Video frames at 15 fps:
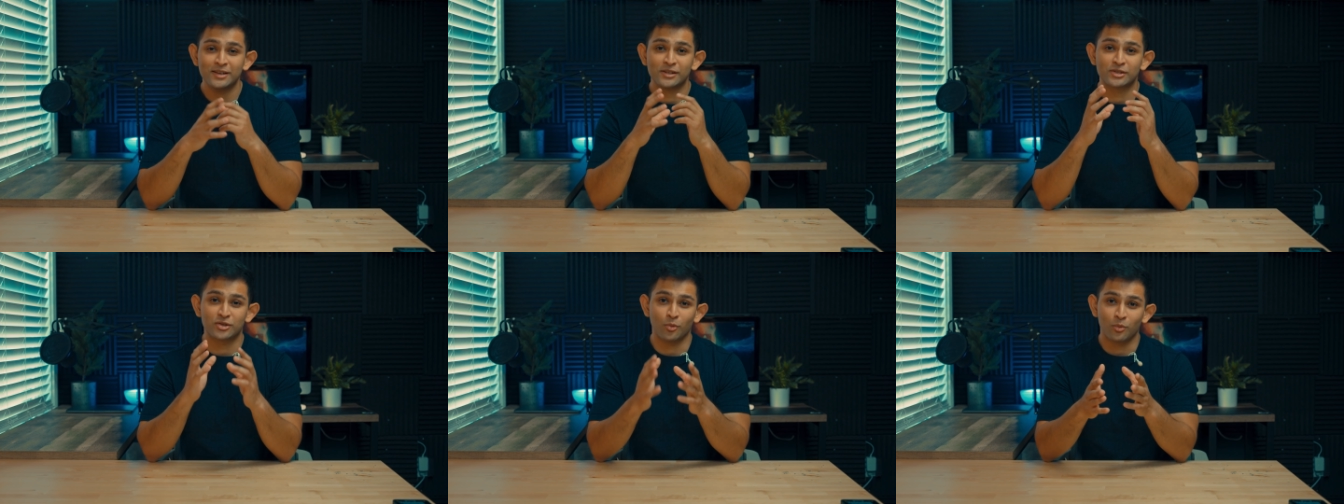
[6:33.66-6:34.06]

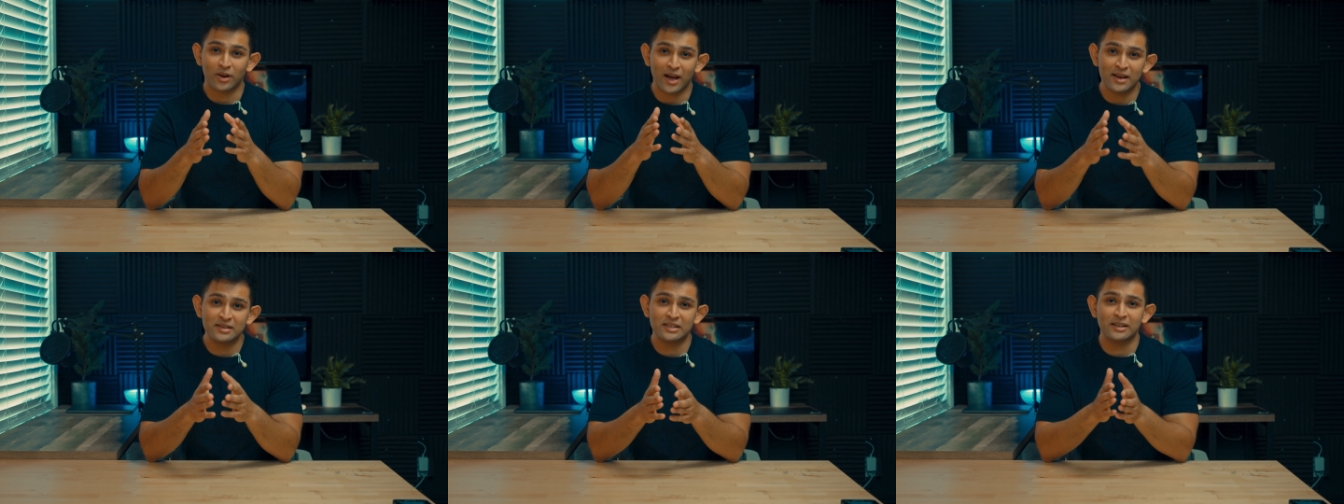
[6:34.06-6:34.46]
So what
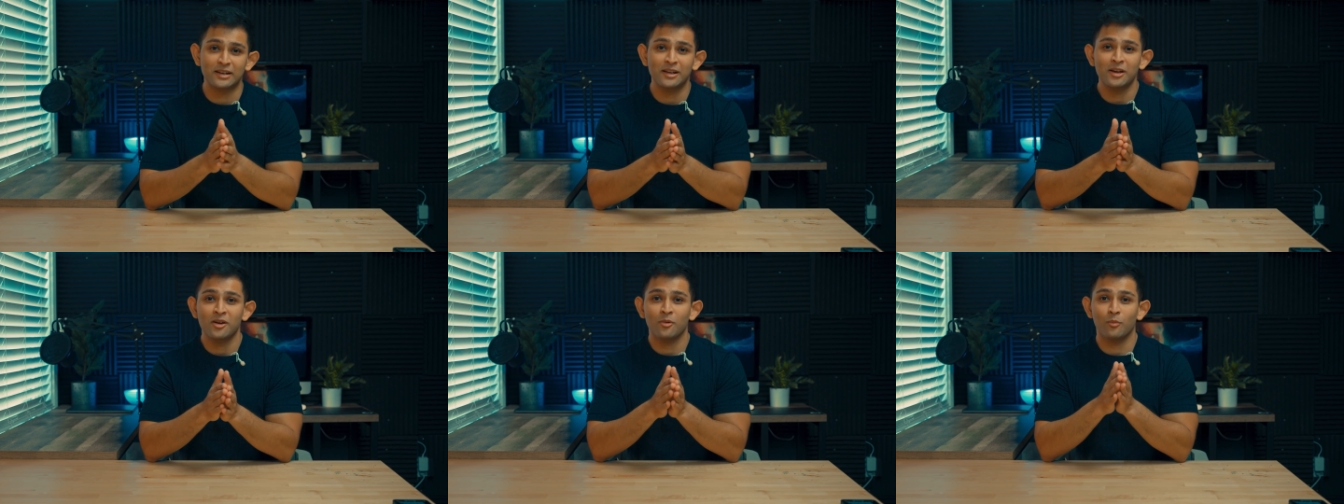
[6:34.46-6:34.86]
I
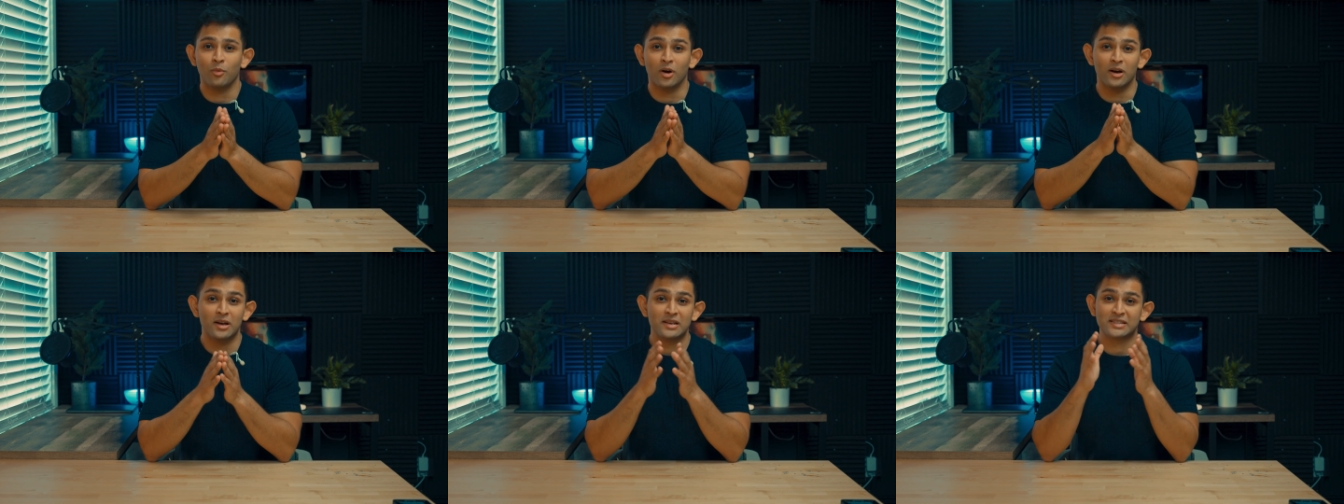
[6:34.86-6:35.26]
did
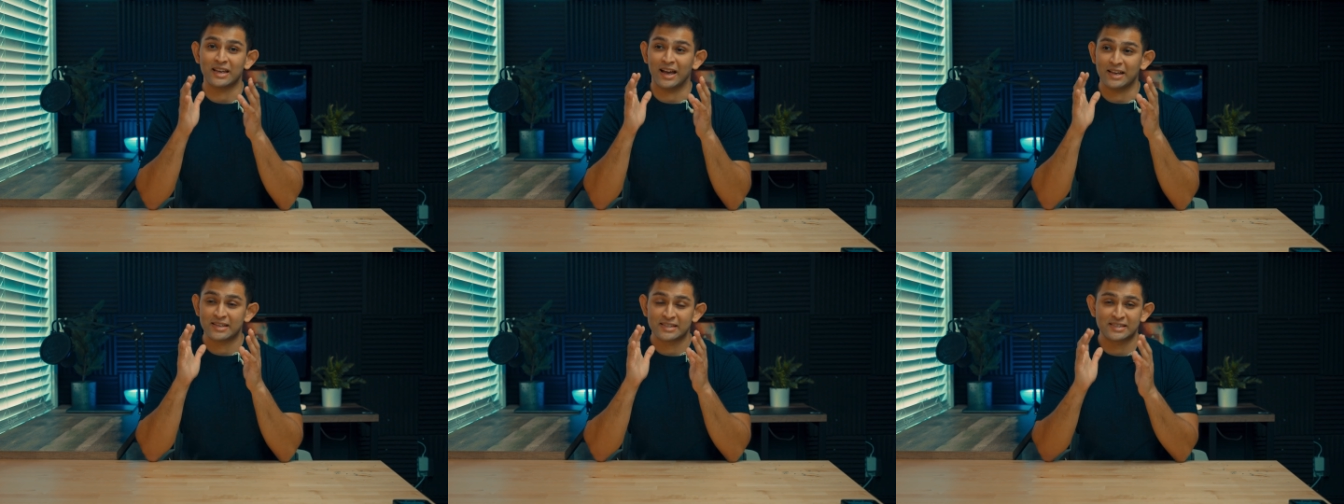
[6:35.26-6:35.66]
was
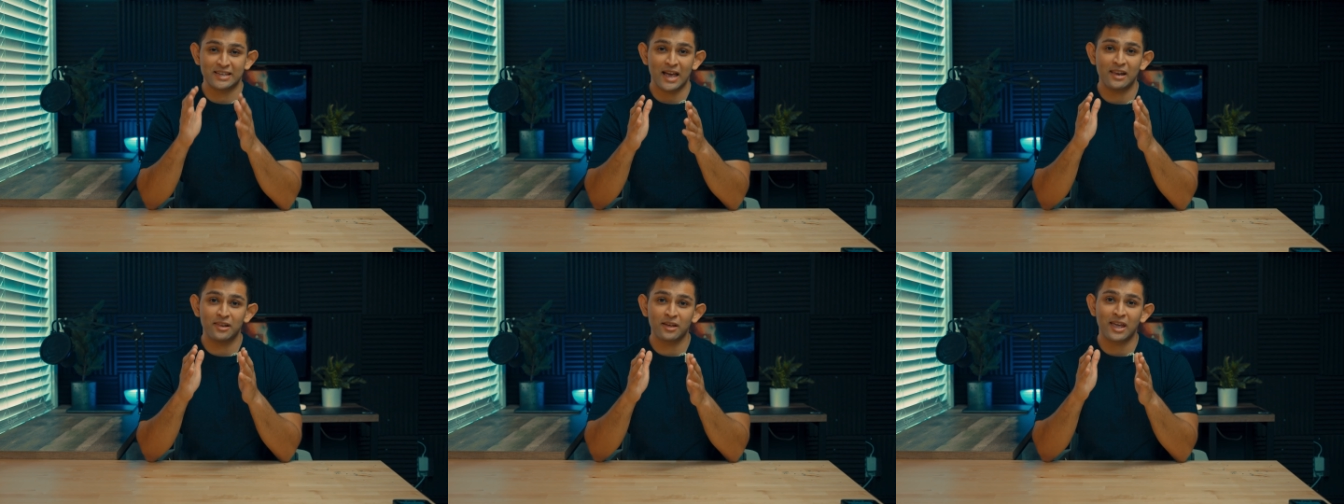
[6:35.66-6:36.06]
I
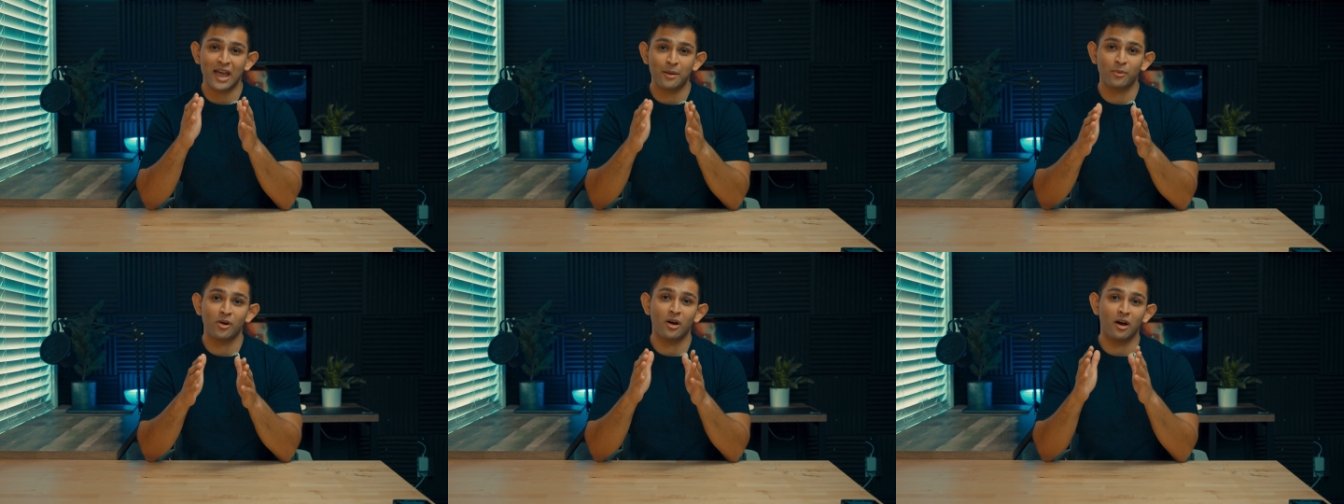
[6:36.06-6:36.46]
set the
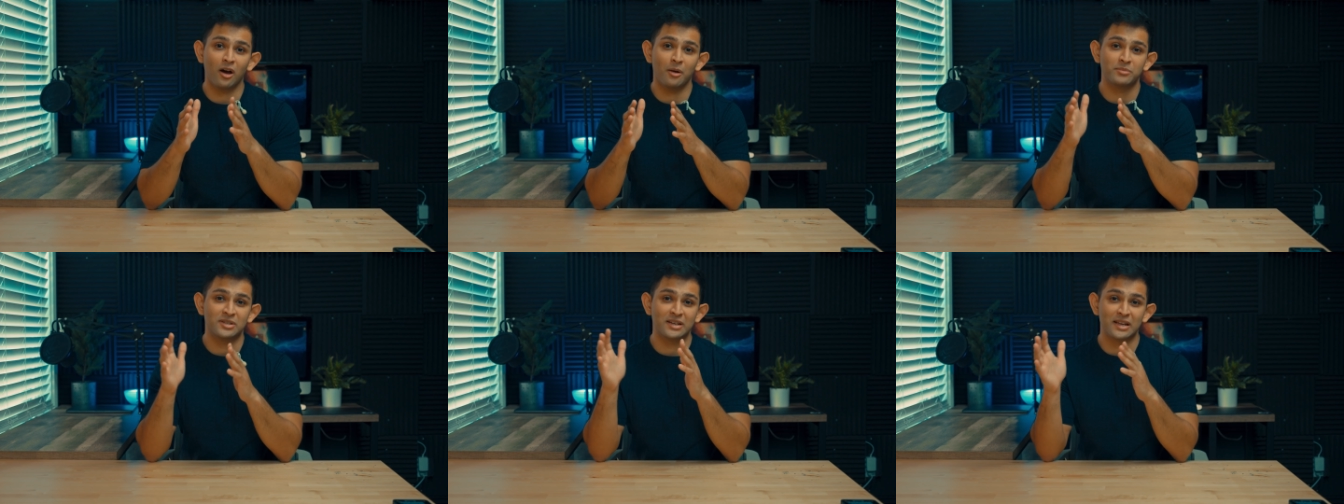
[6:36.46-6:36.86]
camera
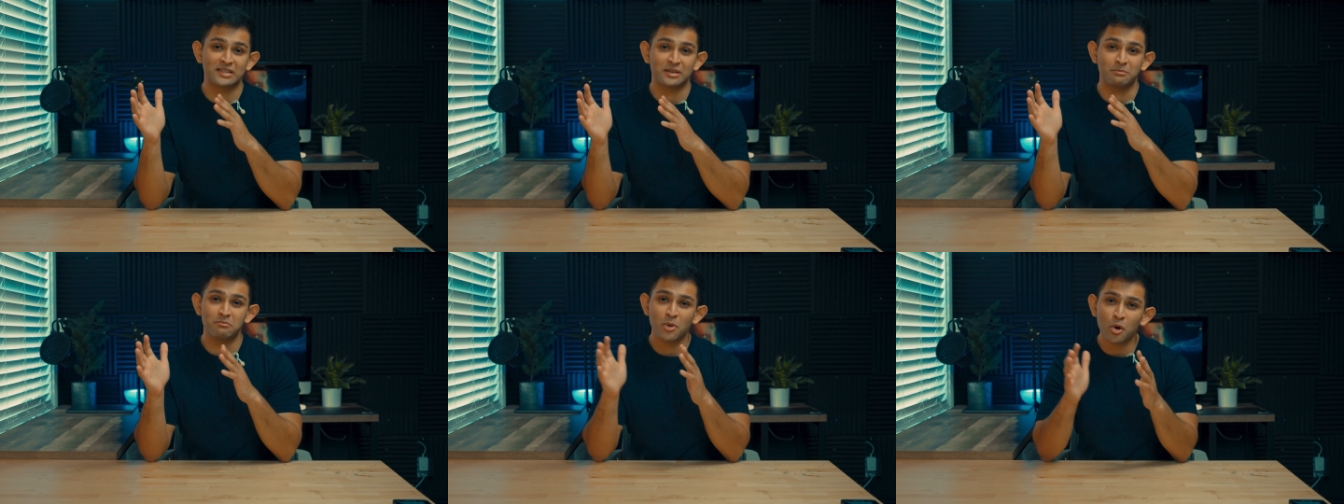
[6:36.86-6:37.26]
up to get
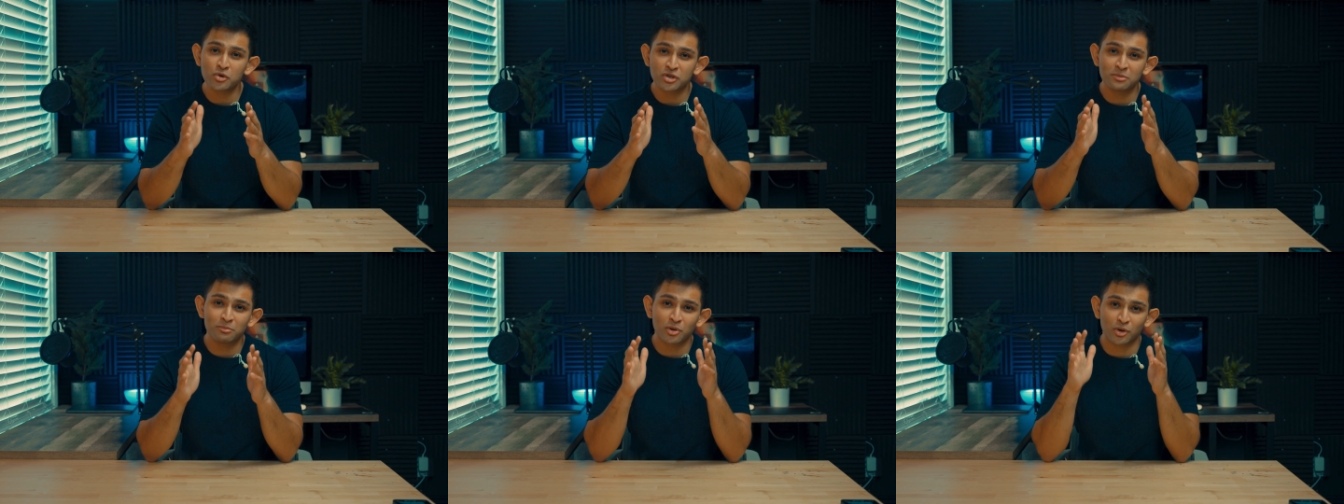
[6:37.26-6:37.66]
some
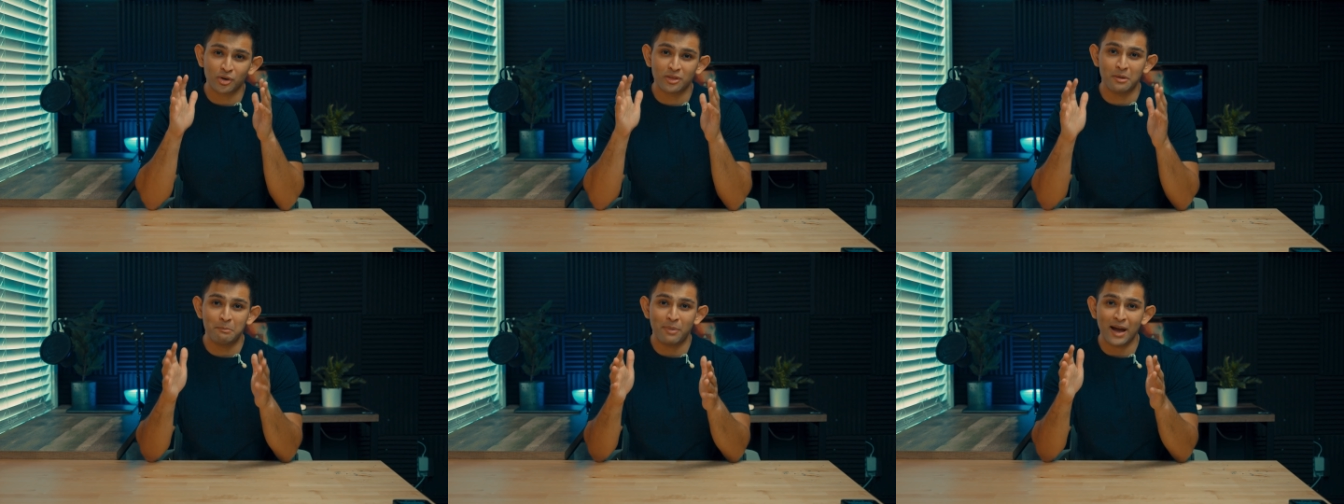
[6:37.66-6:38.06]
motion blur
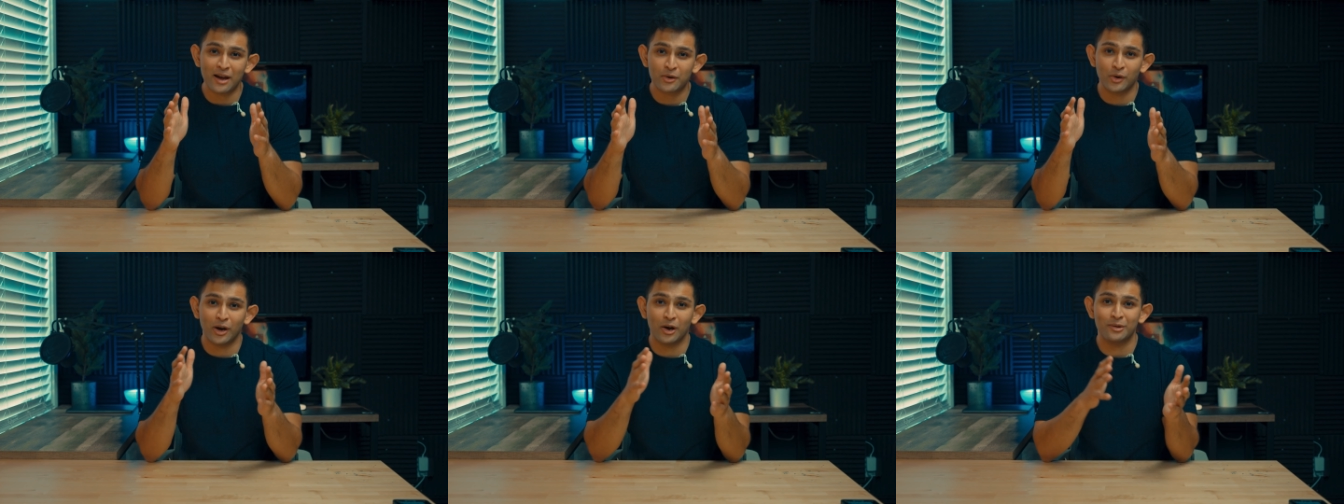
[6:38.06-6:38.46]
in the
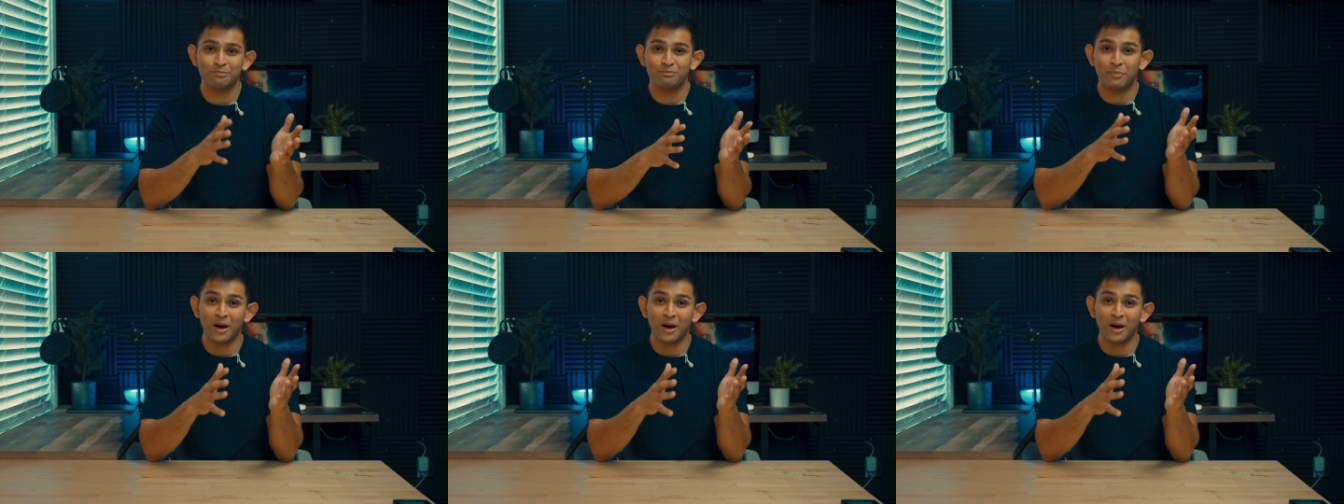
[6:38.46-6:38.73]
background,